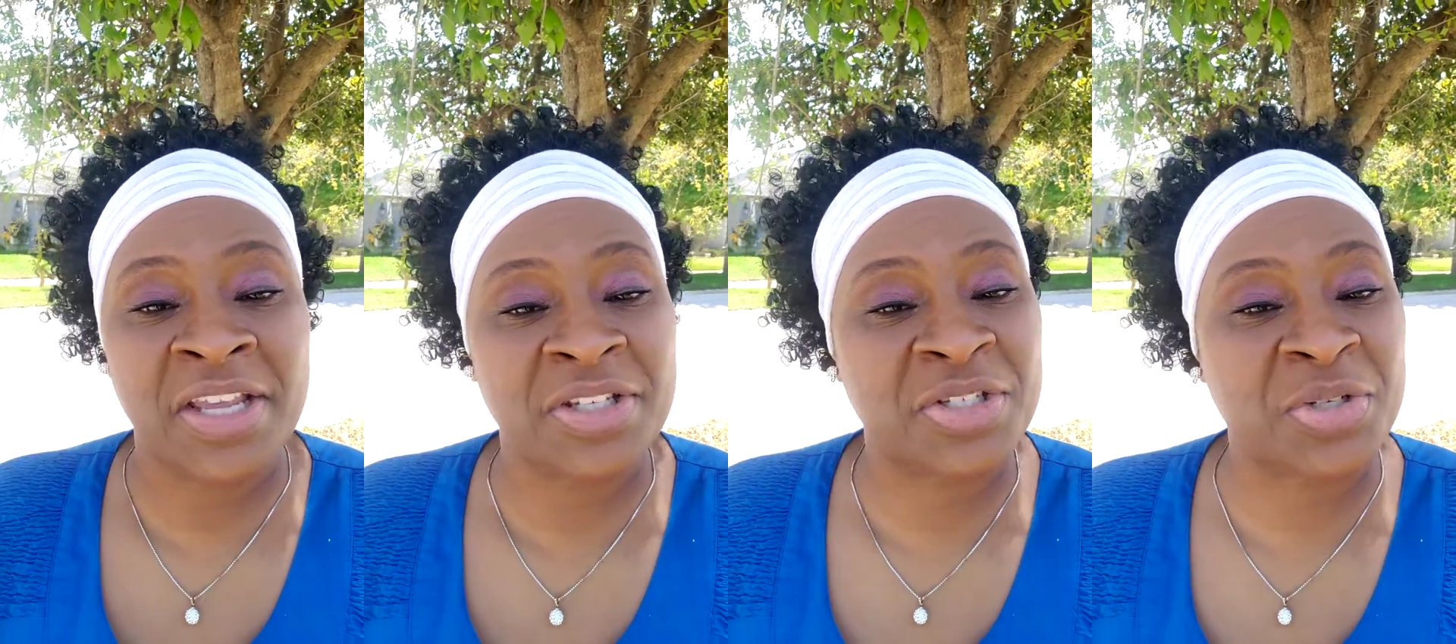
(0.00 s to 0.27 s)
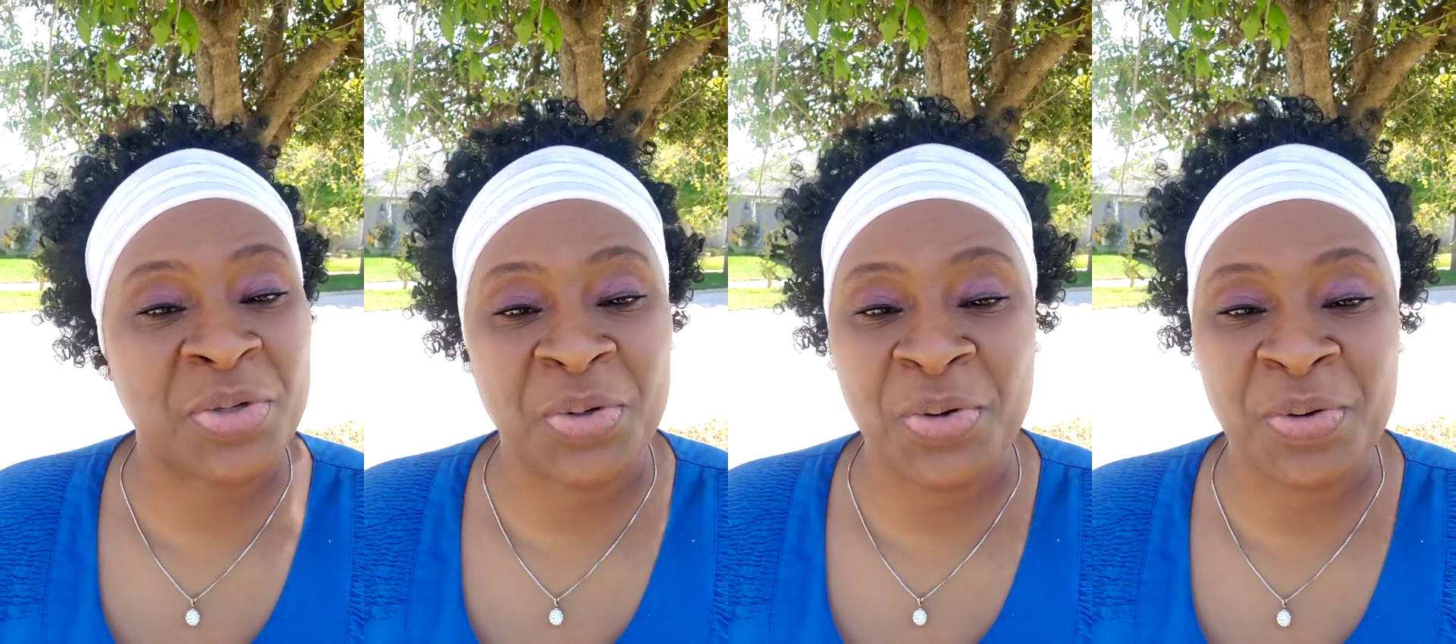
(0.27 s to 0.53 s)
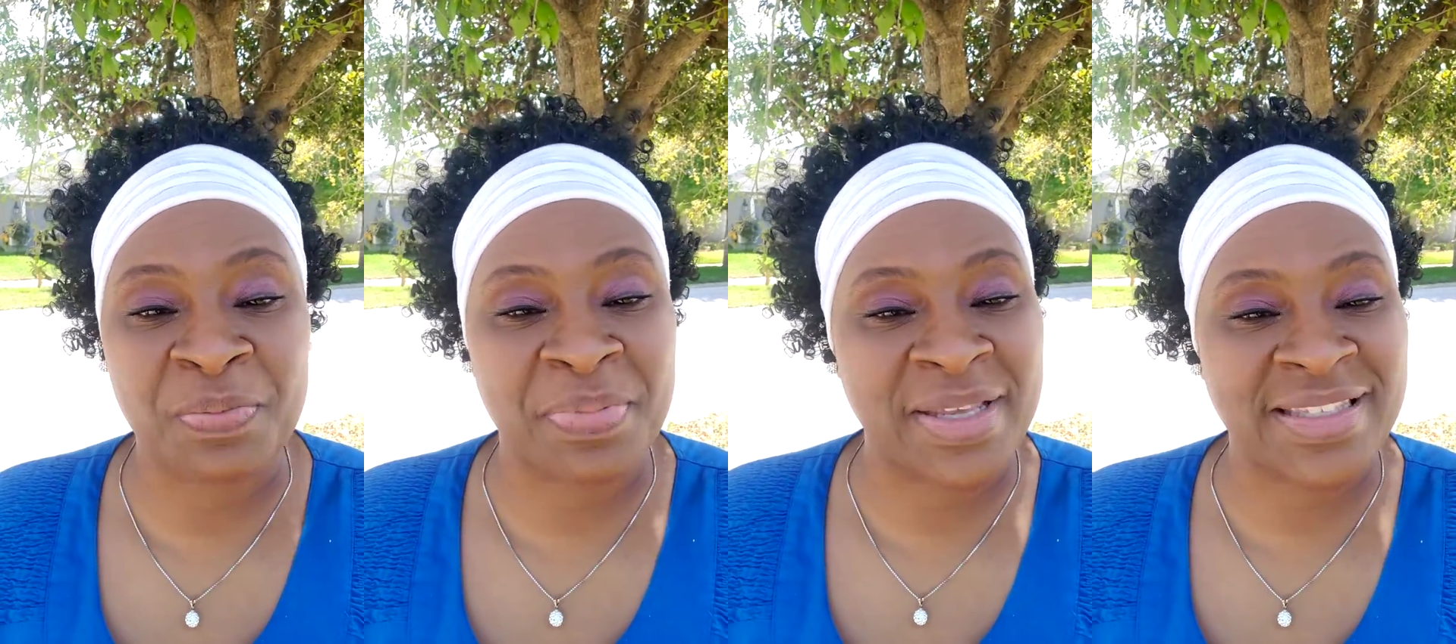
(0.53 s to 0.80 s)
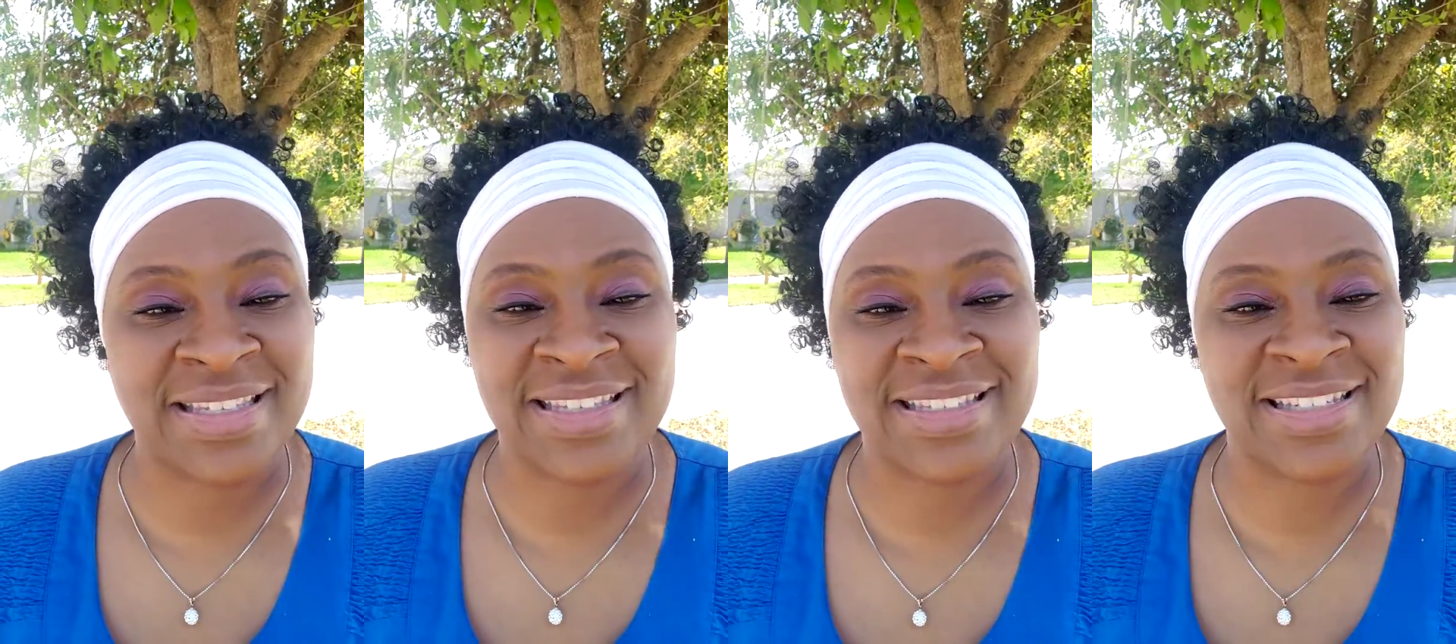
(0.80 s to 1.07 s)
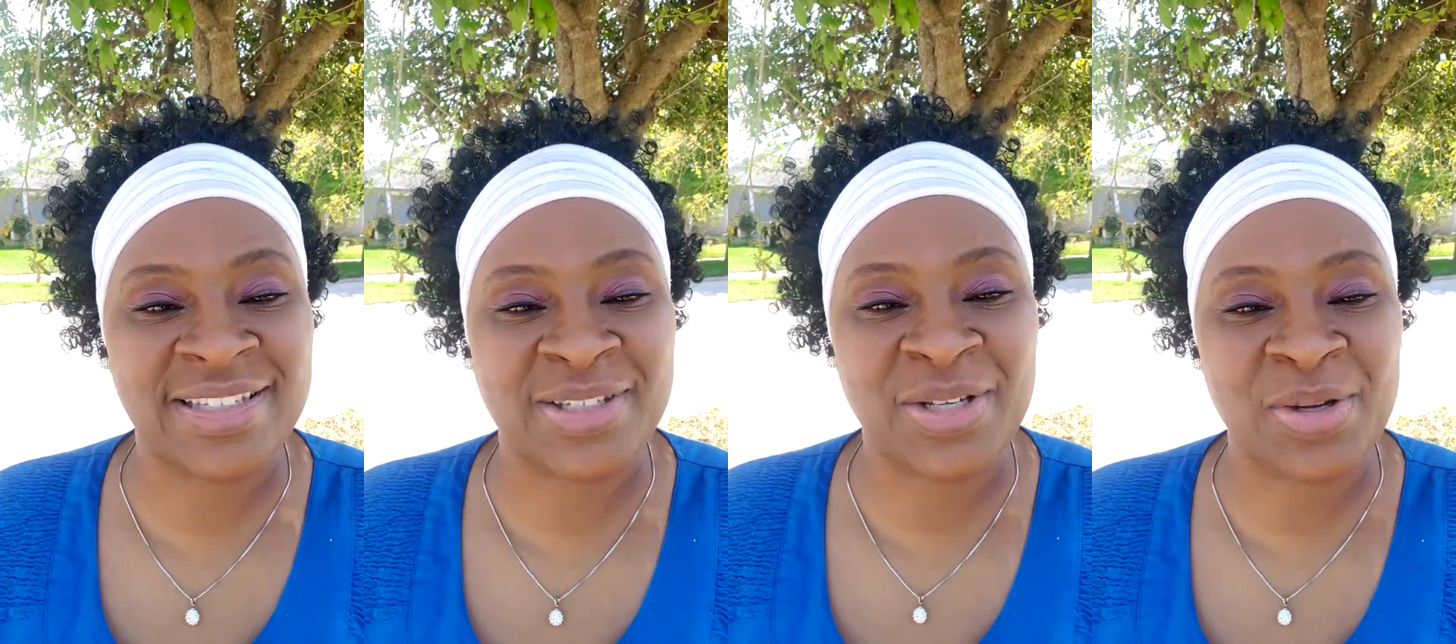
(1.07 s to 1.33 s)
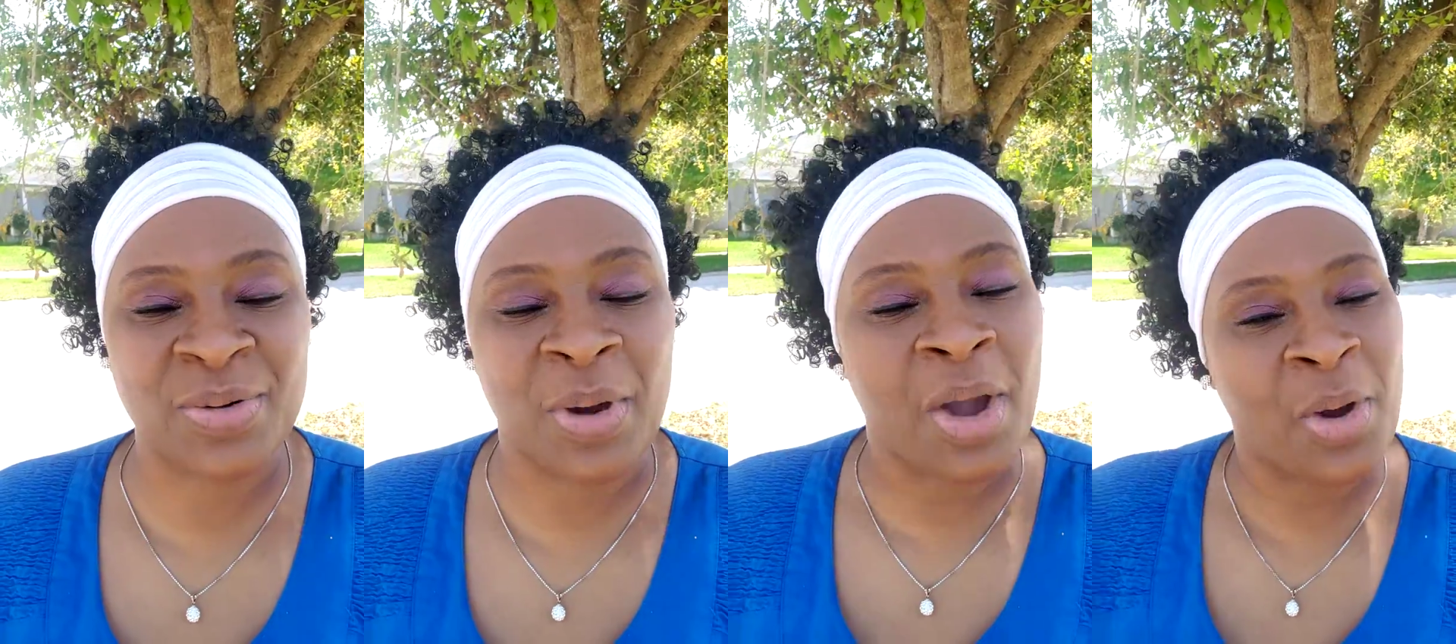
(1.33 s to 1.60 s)
too busy to
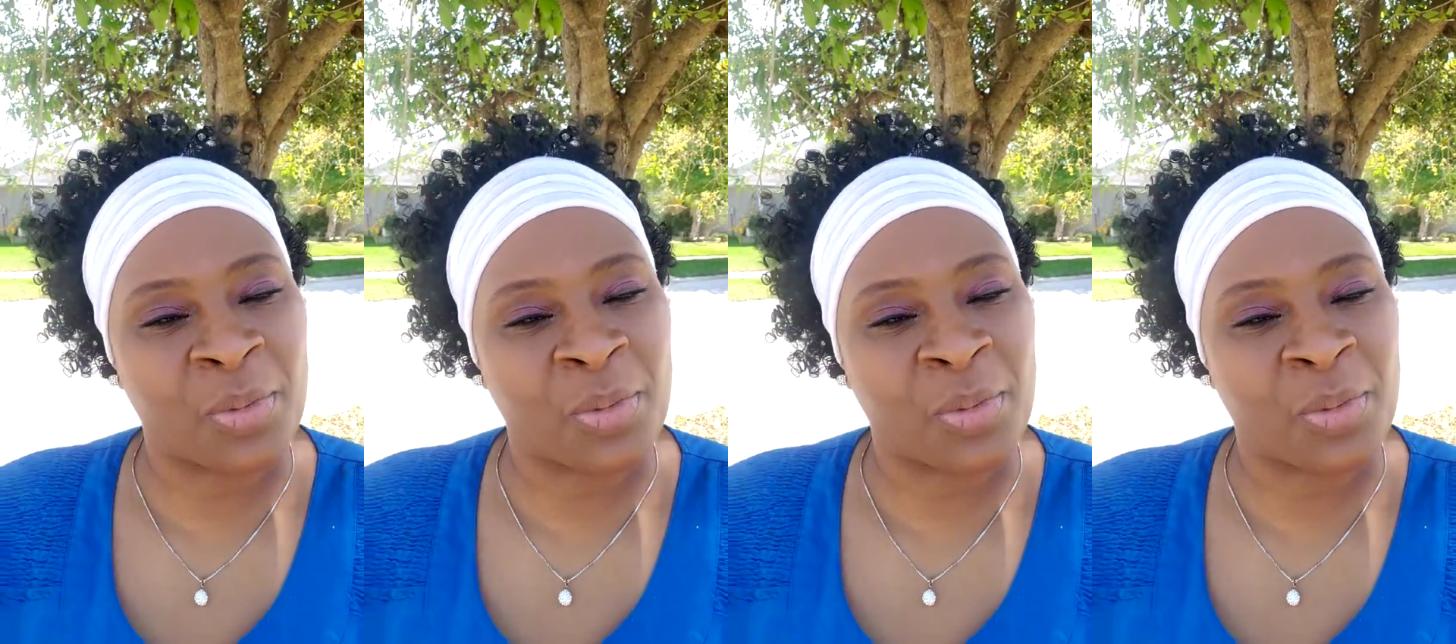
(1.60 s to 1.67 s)
do.